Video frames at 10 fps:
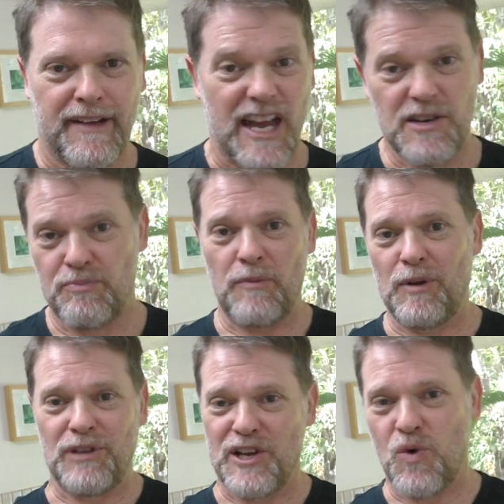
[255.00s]
And you're
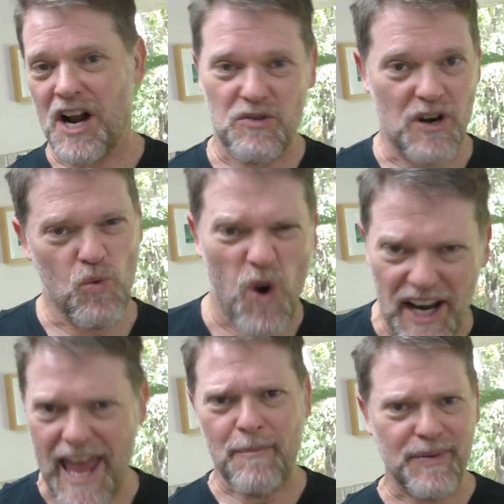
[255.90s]
probably wondering,
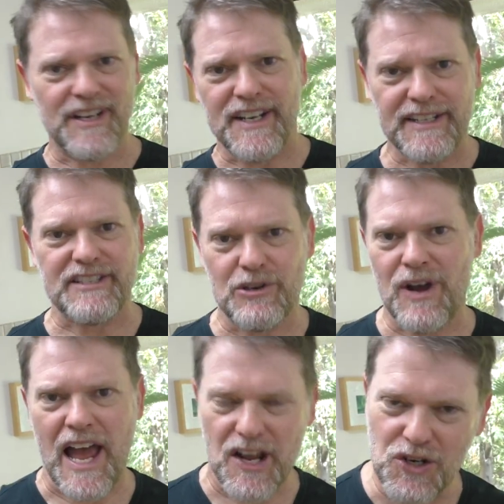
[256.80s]
what happened
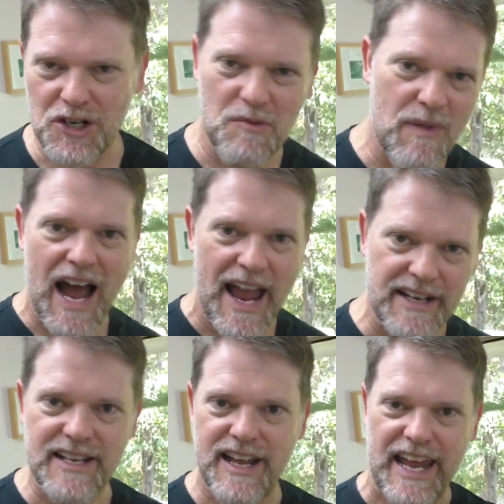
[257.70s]
to our good
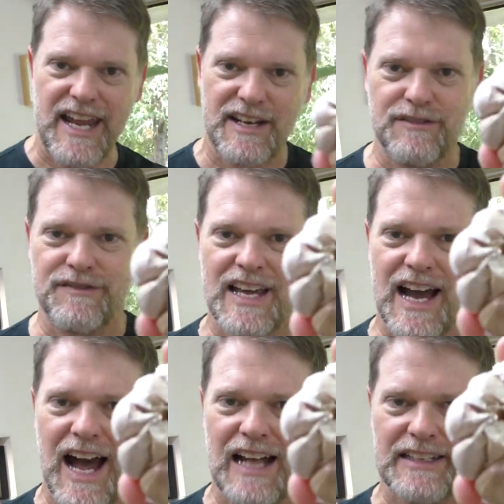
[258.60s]
mate, head of
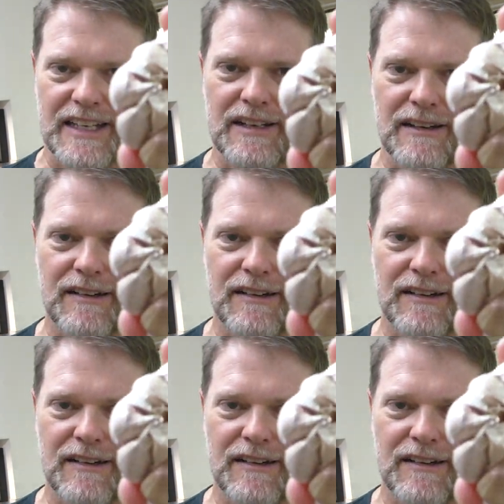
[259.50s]
garlic?